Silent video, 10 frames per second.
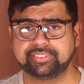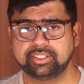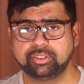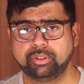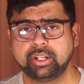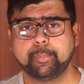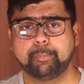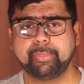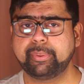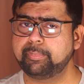video,
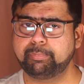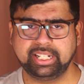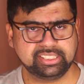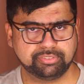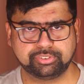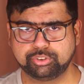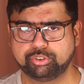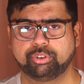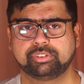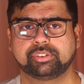but there are plenty of
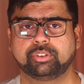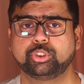tutorials on